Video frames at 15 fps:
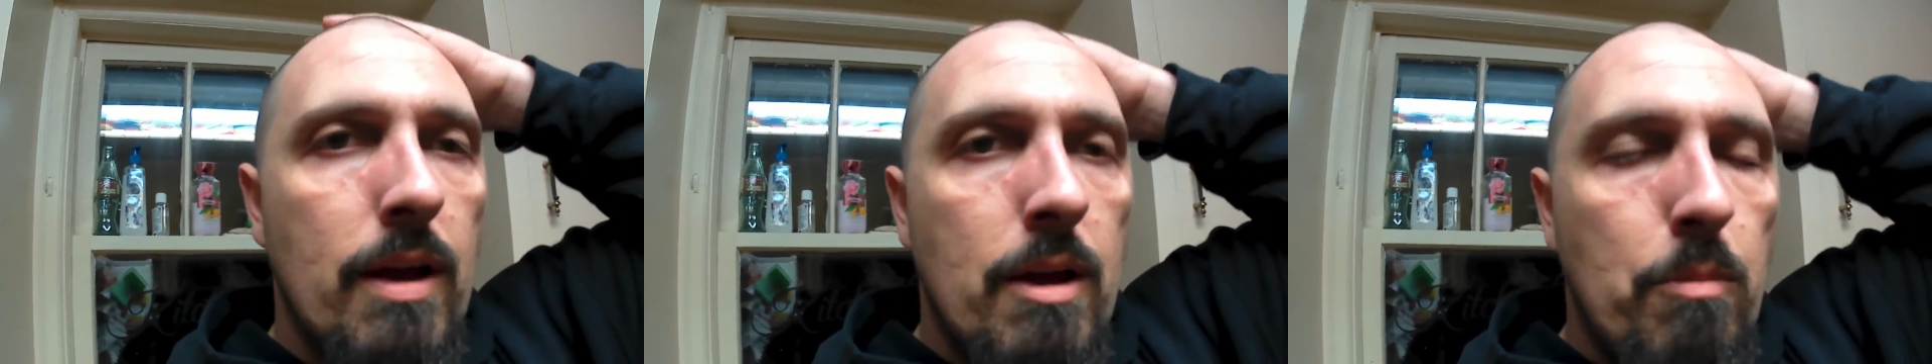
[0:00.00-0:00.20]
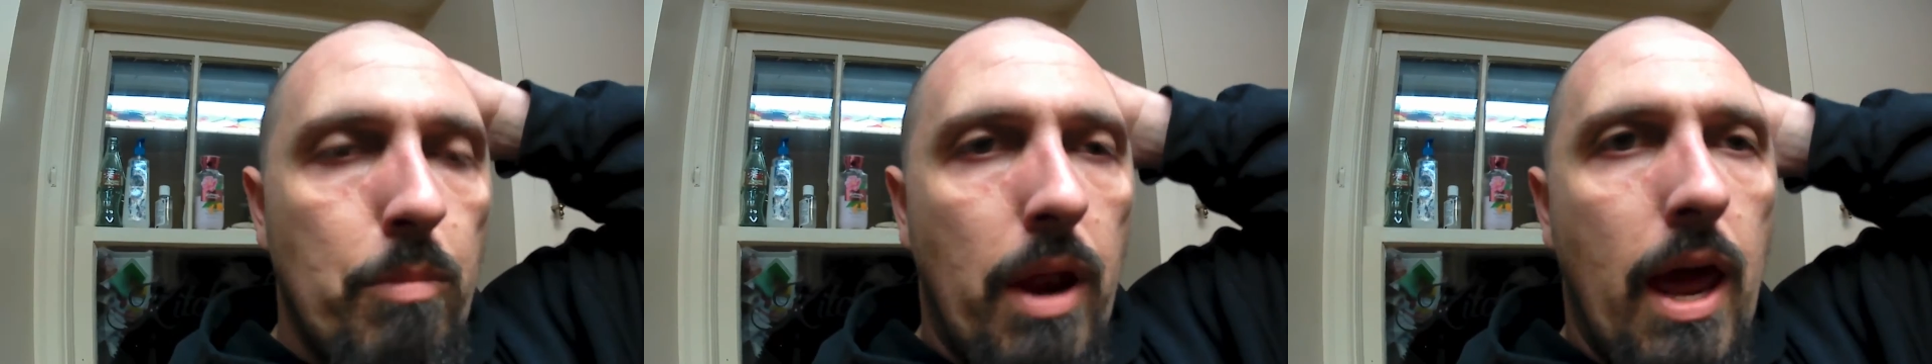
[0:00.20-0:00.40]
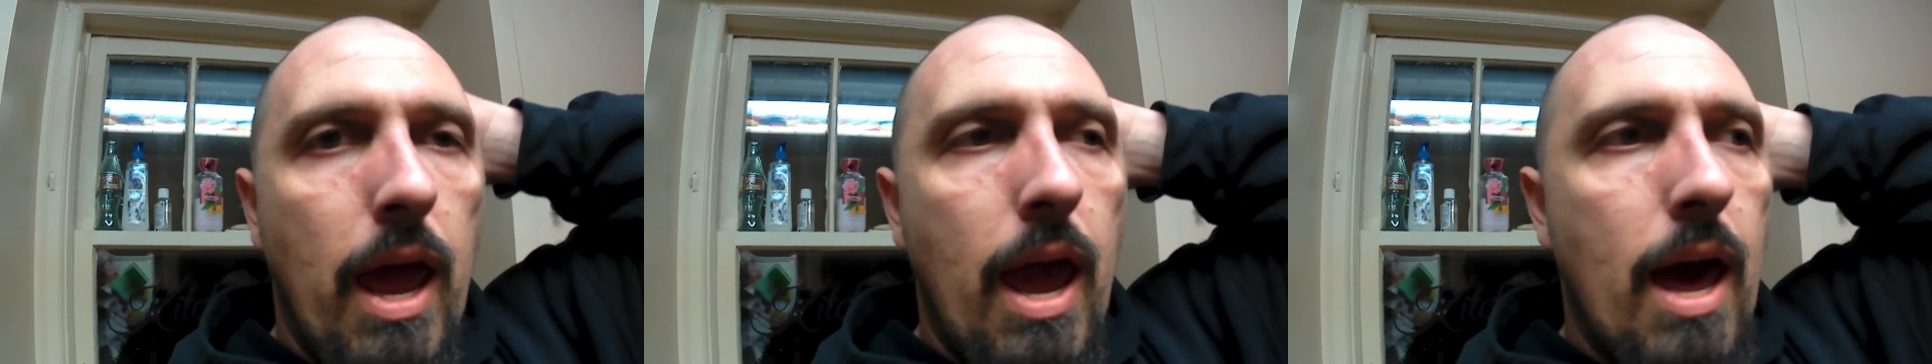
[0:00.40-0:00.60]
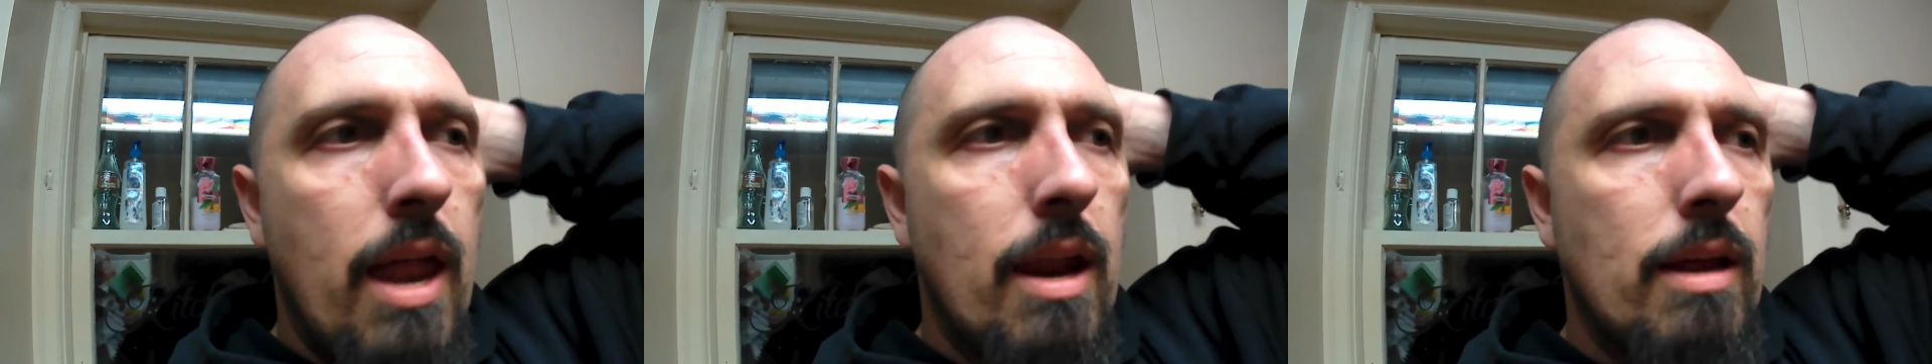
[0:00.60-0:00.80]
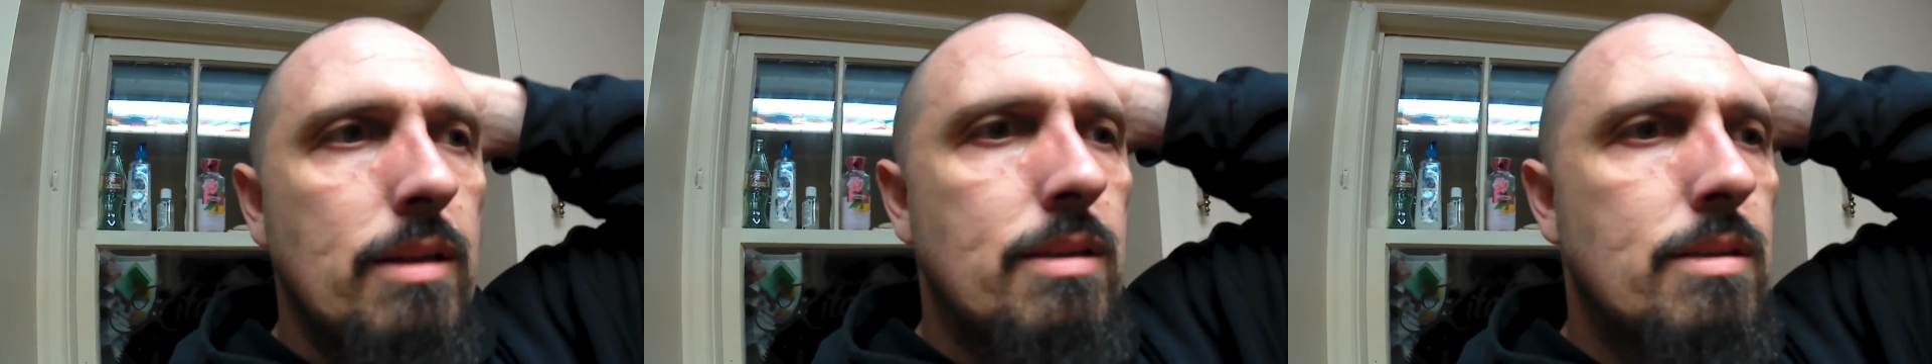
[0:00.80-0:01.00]
But I
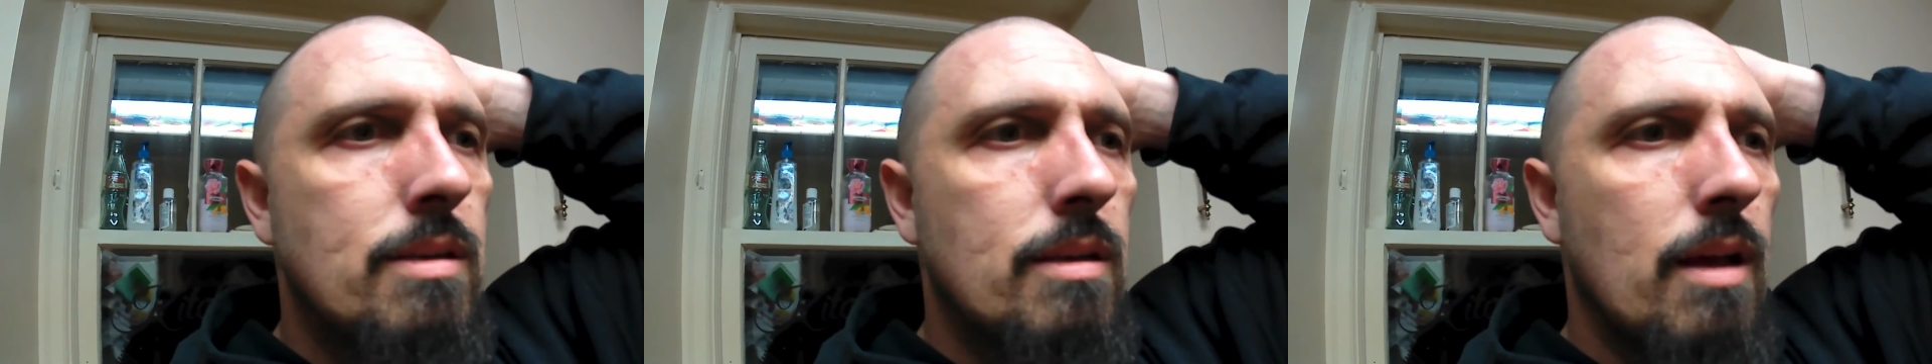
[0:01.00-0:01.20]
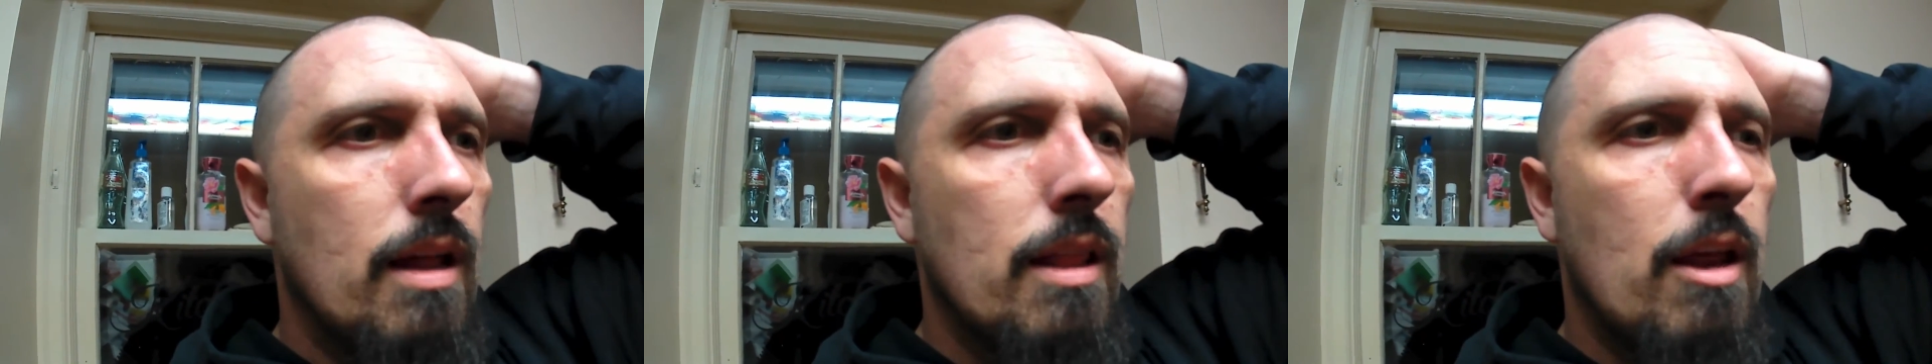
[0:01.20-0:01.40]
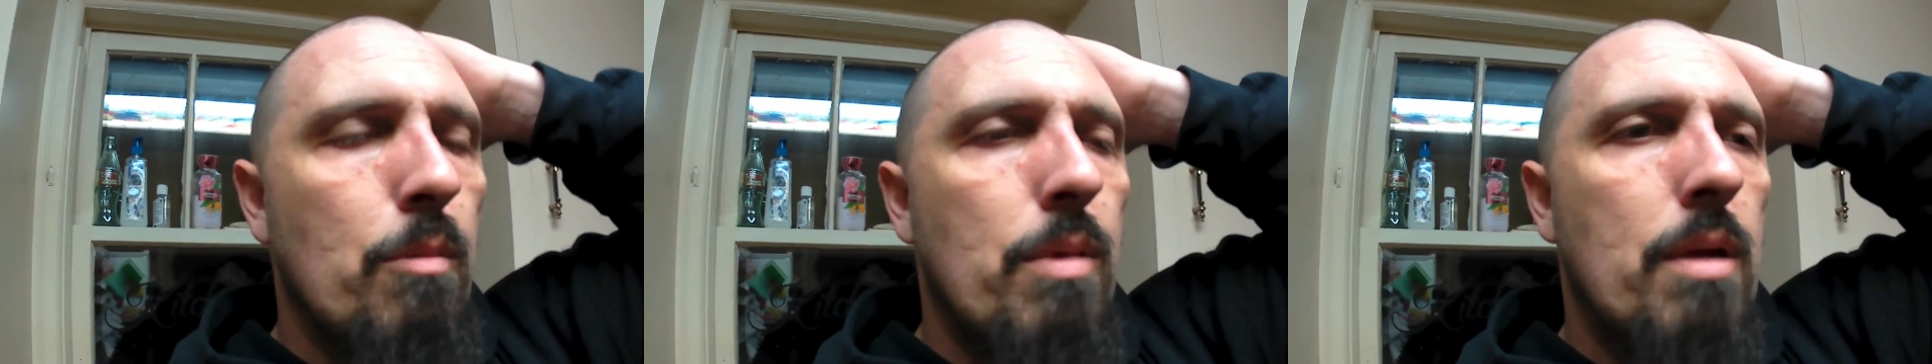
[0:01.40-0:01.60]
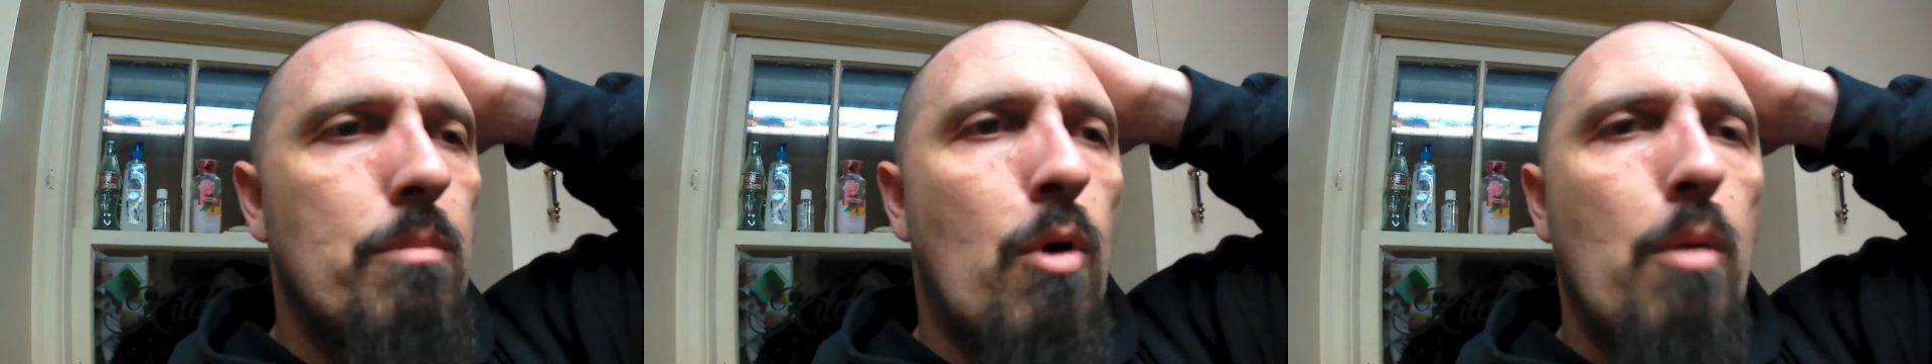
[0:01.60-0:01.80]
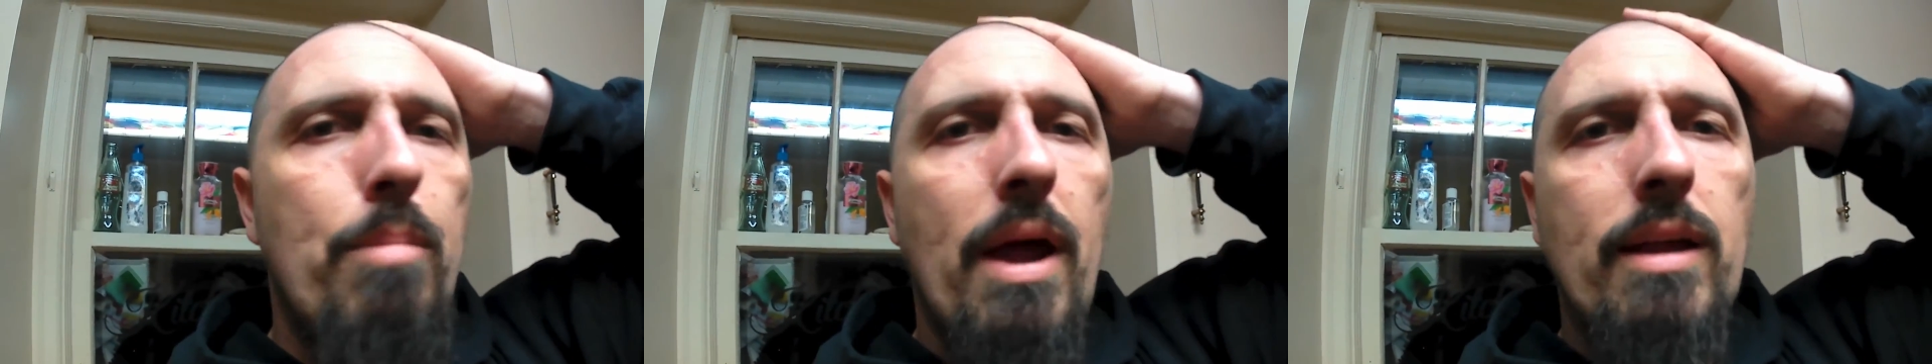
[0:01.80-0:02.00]
added a little bit of
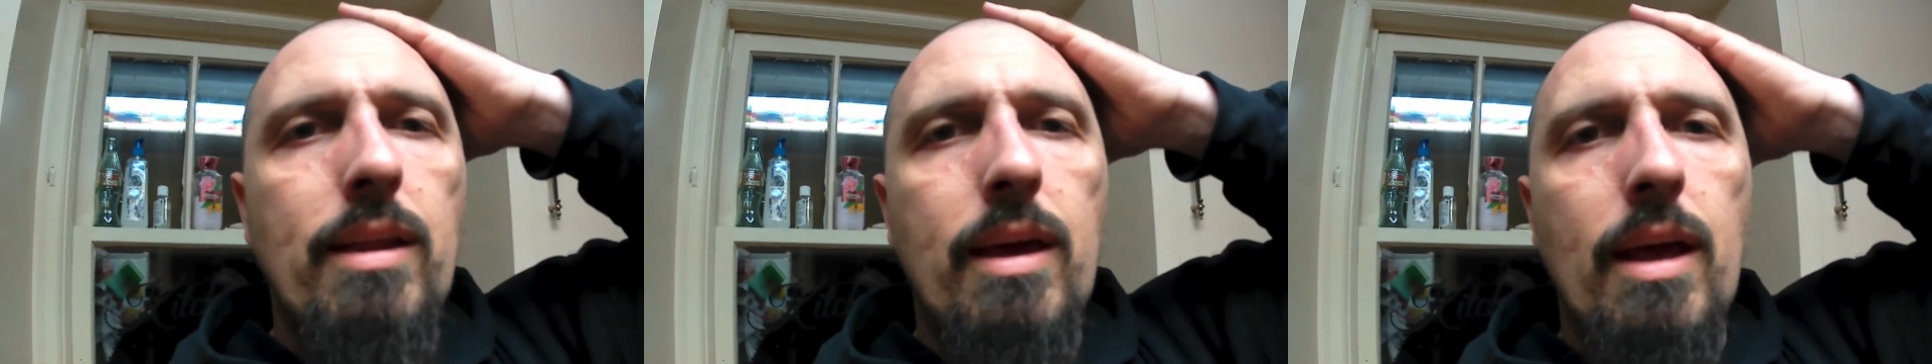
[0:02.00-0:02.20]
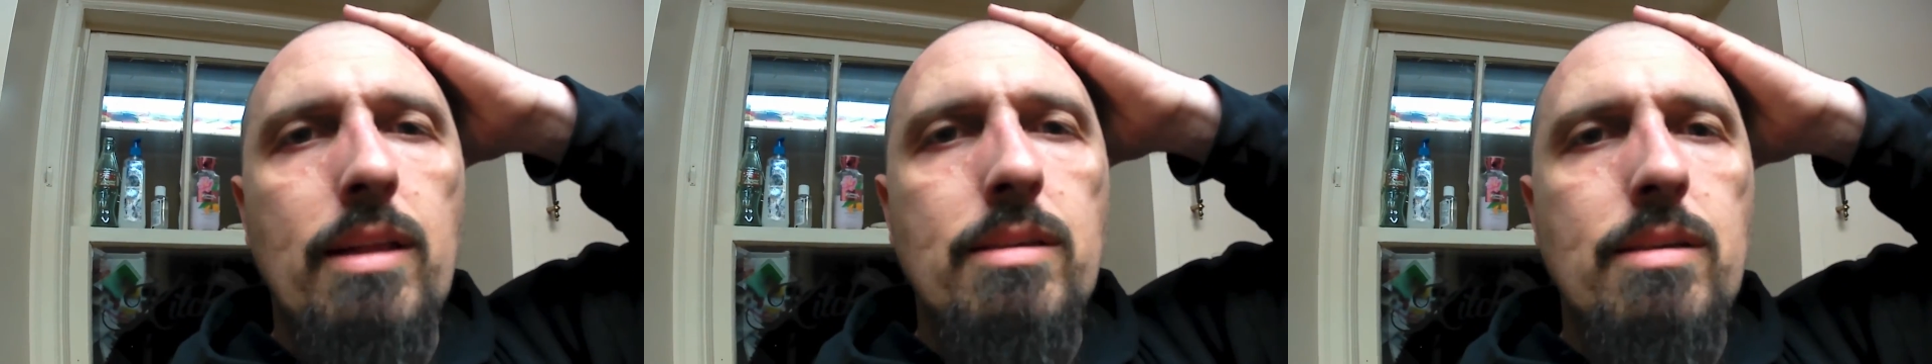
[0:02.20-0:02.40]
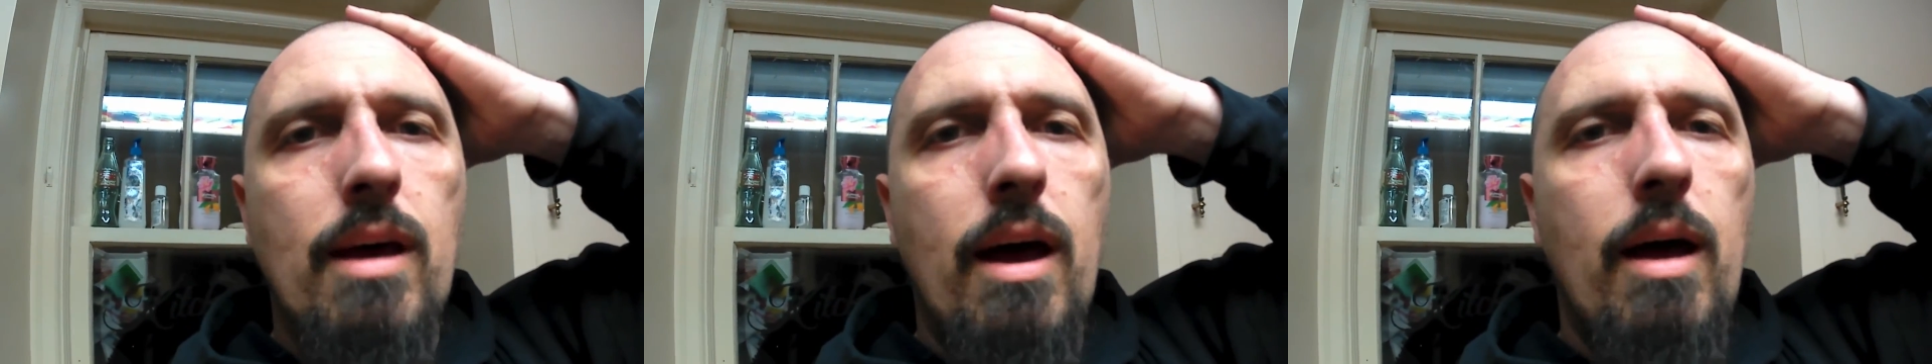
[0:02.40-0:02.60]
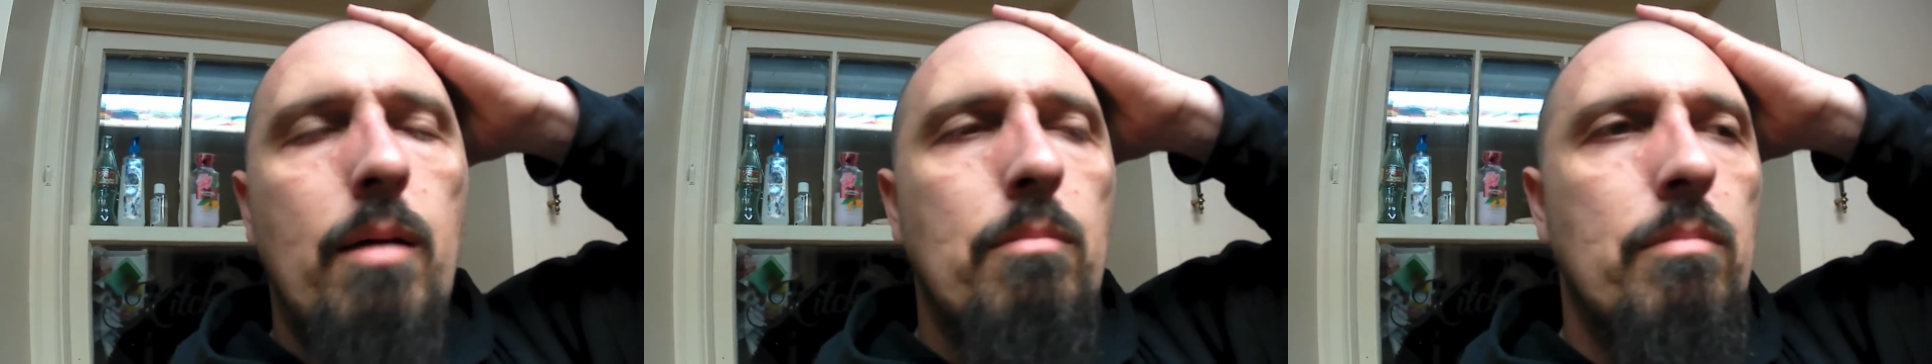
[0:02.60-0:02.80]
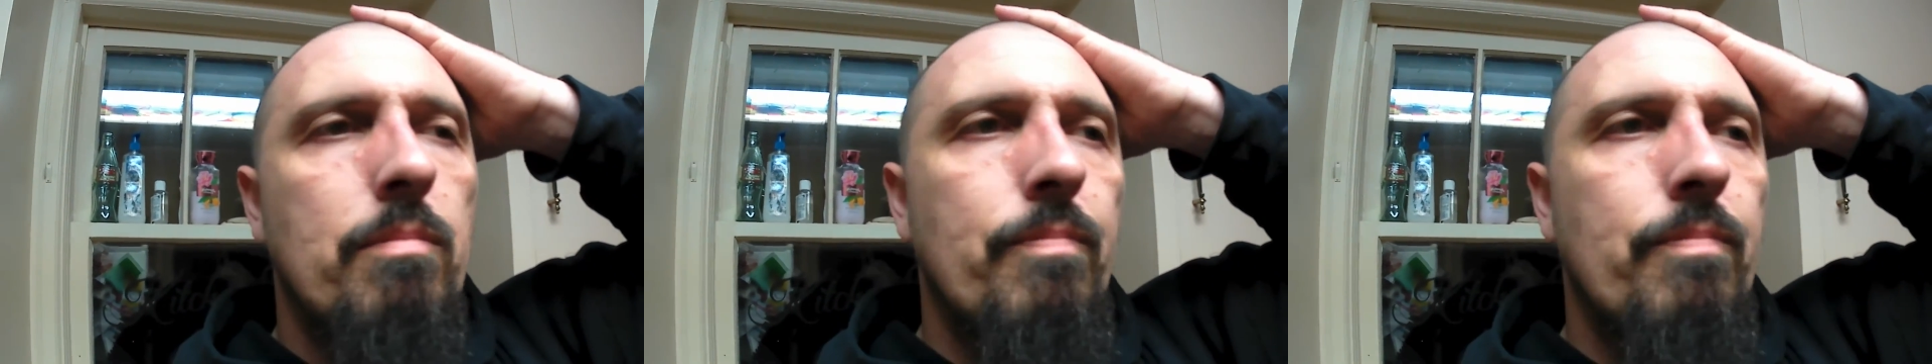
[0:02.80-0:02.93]
more pectic enzyme